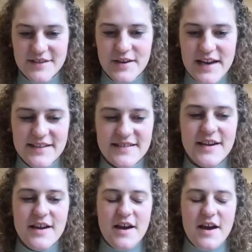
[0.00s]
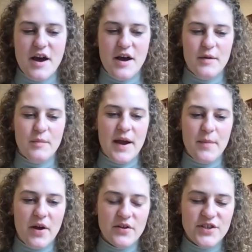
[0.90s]
sir. Yes. My
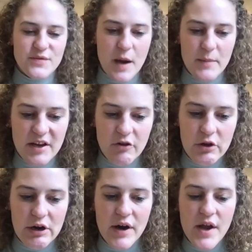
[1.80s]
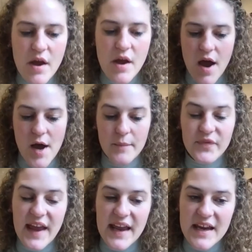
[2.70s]
apologies for not being clear.
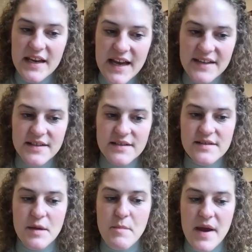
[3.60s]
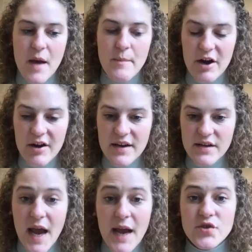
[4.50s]
The ANES is the
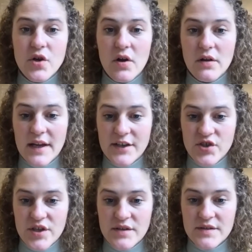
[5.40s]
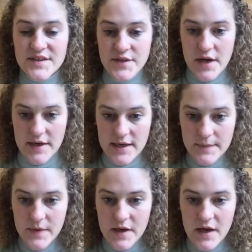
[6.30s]
American National Election Study.
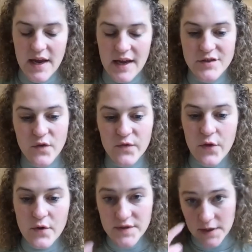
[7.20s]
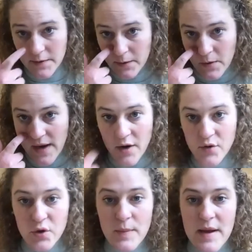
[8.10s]
And so for those in the crowd
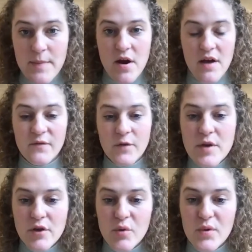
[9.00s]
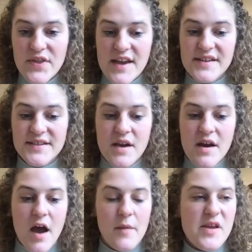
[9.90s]
who may be unfamiliar with this,
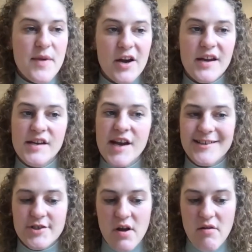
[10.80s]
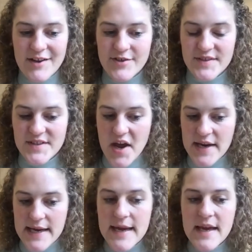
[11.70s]
the American National Election
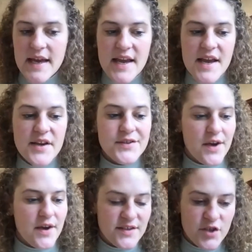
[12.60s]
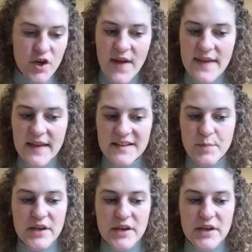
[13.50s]
Study is a survey that's been